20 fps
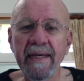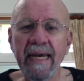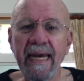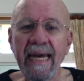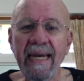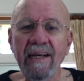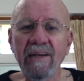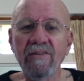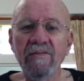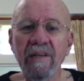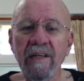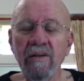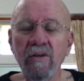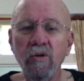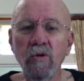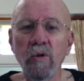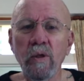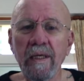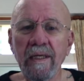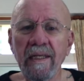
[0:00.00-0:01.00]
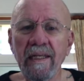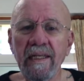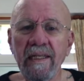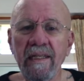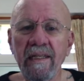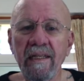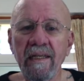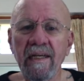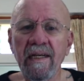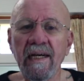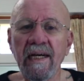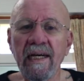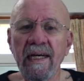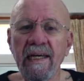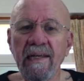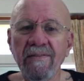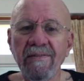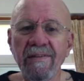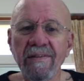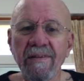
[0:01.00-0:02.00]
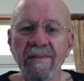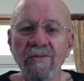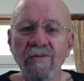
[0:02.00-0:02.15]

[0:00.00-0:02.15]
actually looking in the eyes and the